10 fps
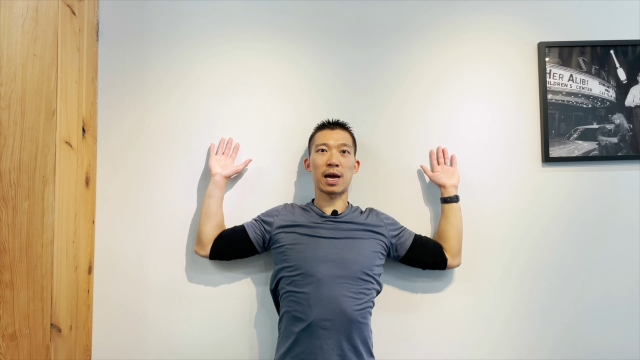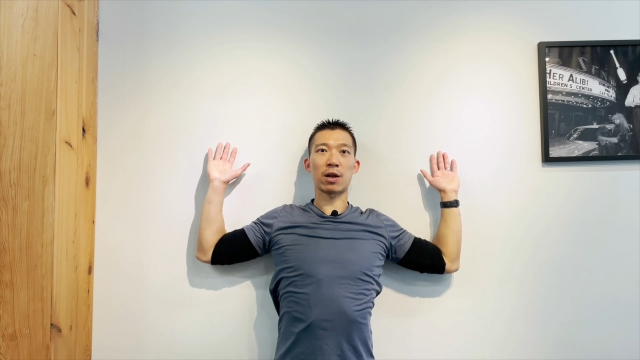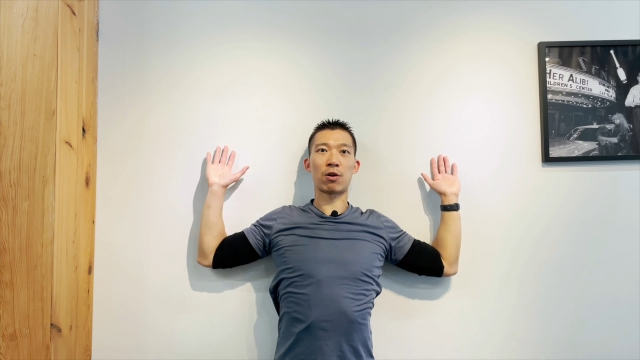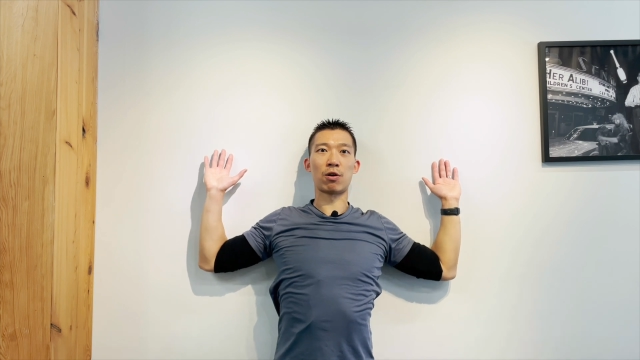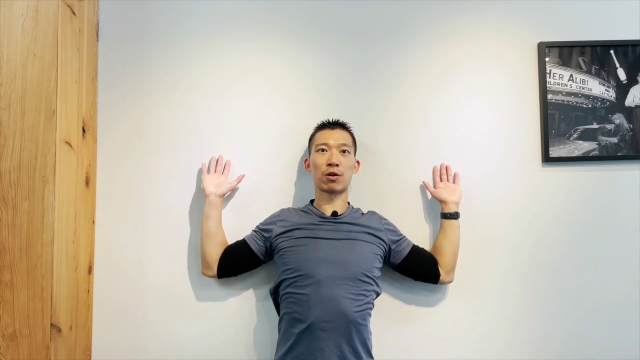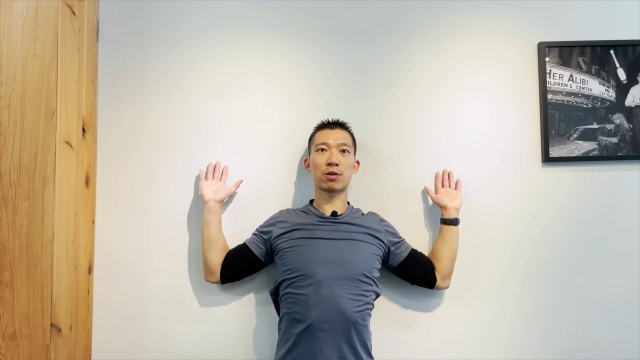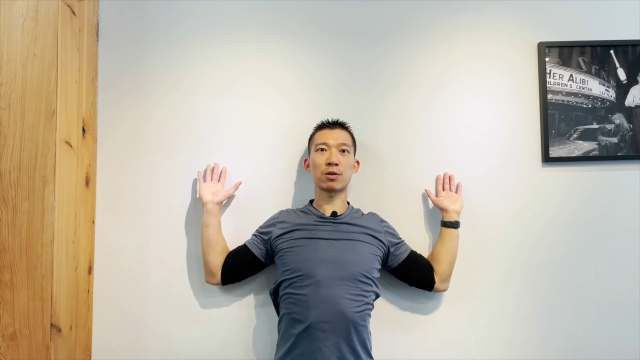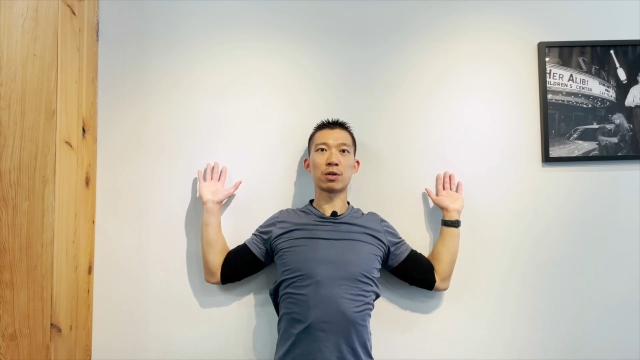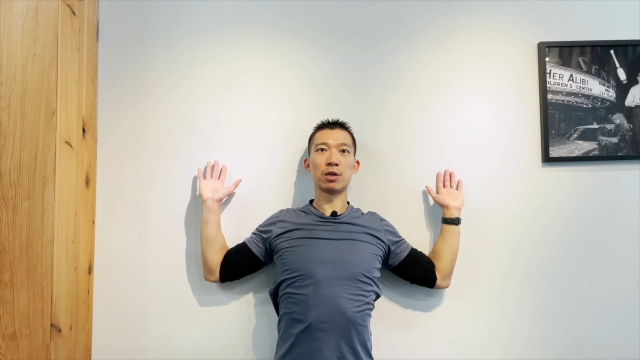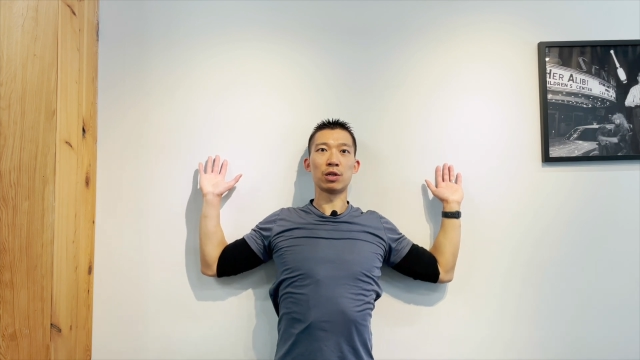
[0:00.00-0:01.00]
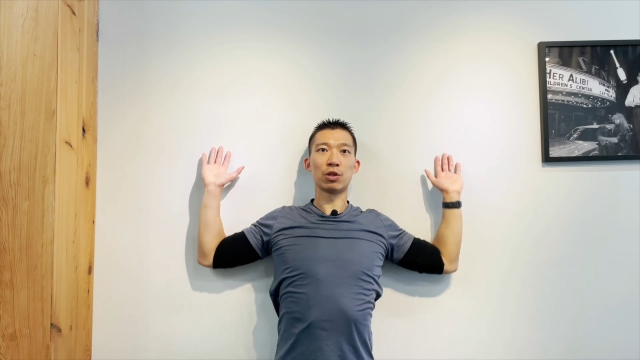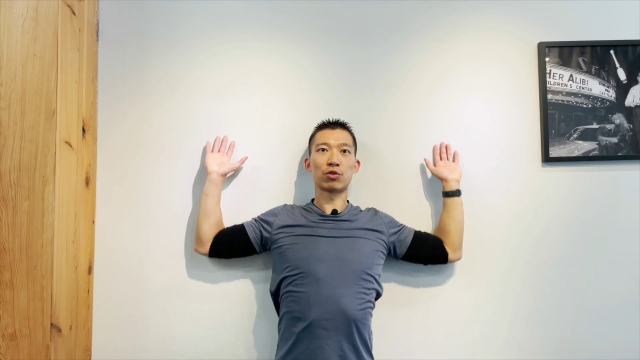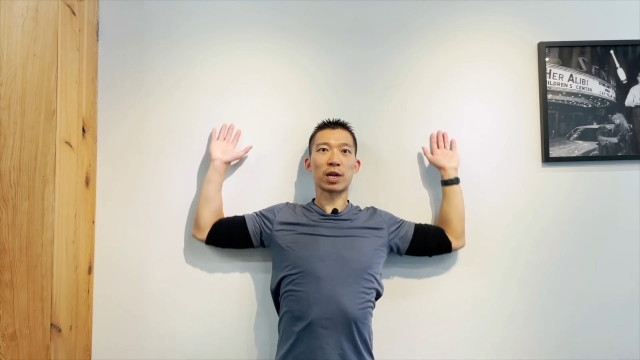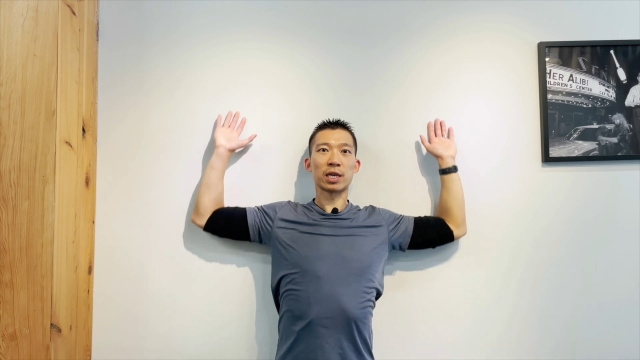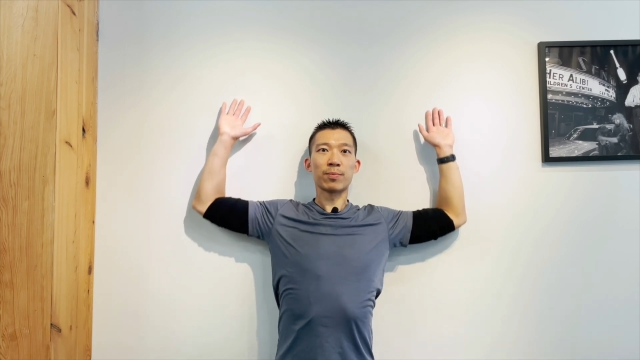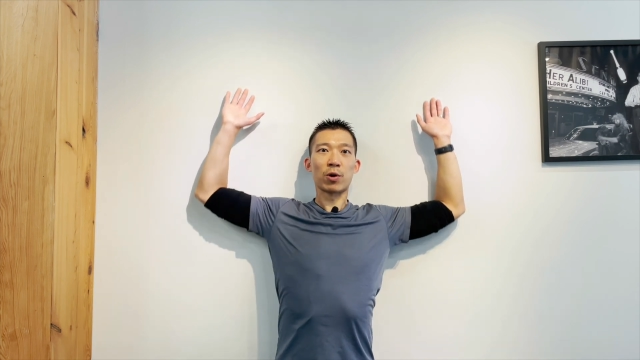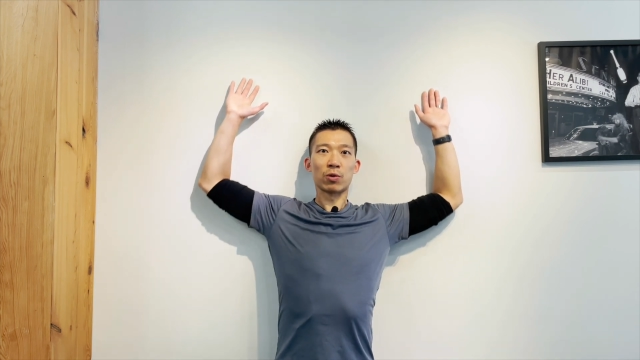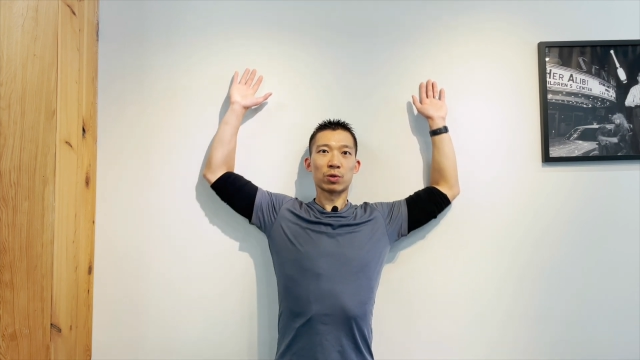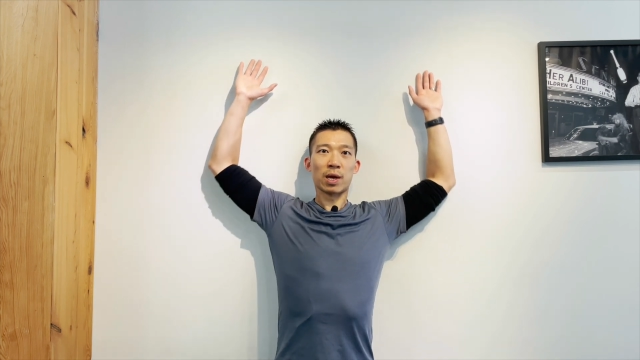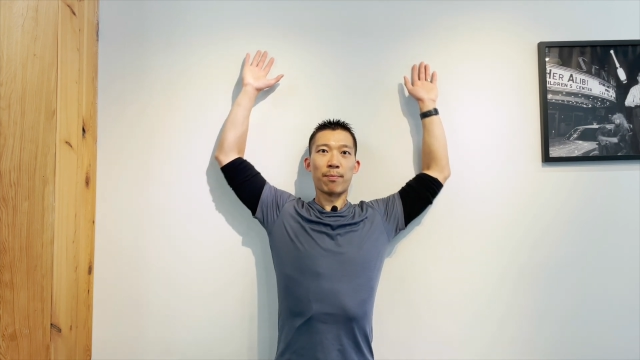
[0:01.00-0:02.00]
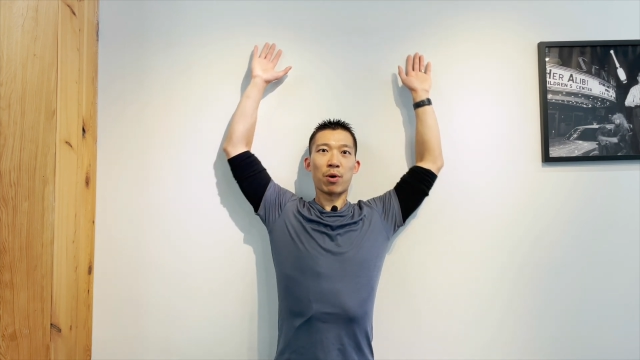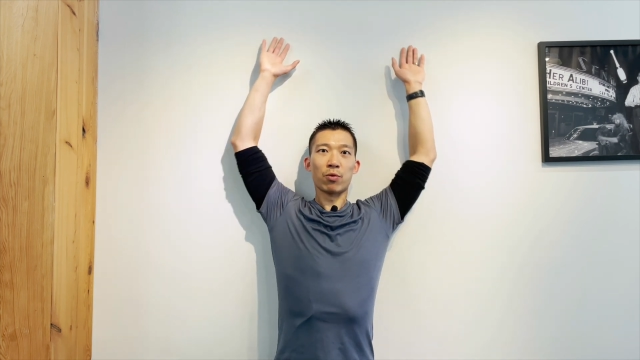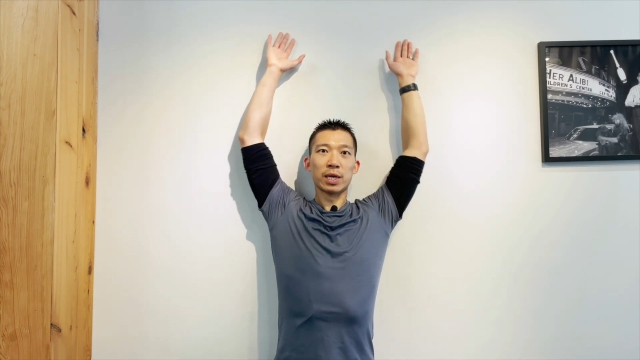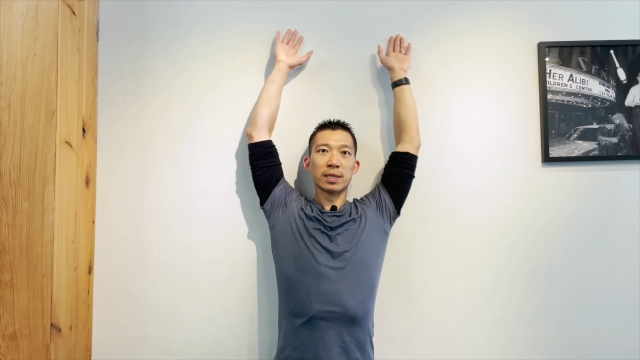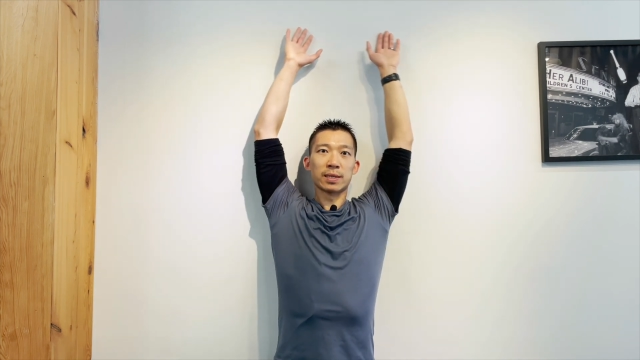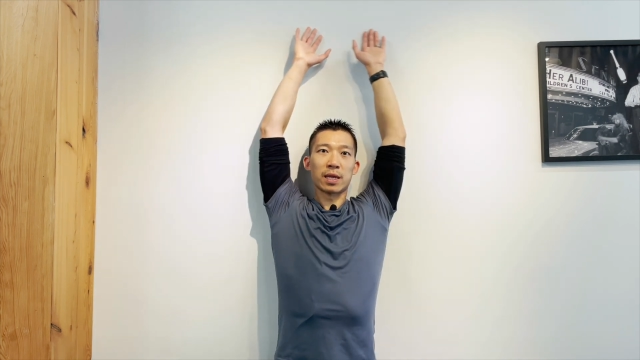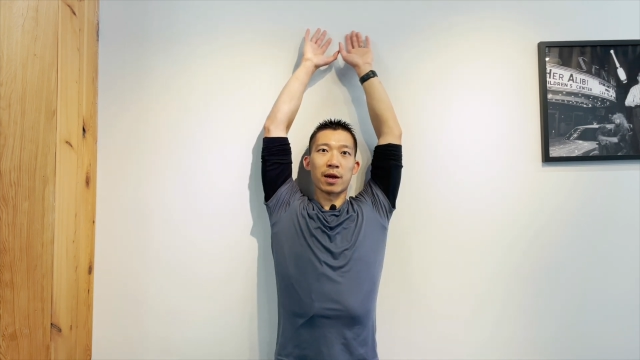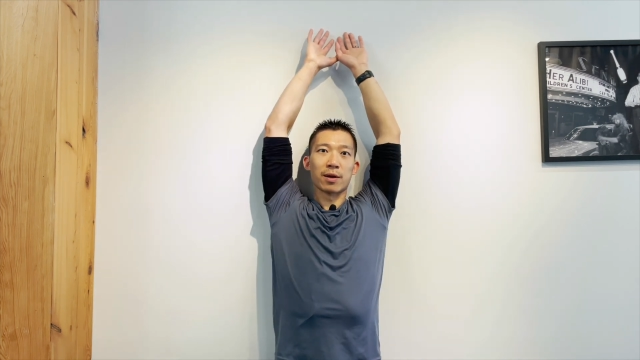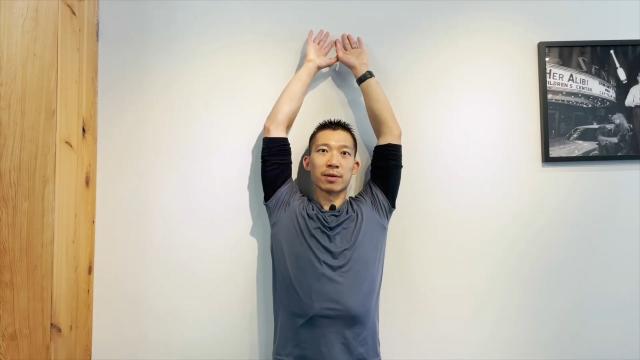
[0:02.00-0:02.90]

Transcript: harder to try to keep all those components there.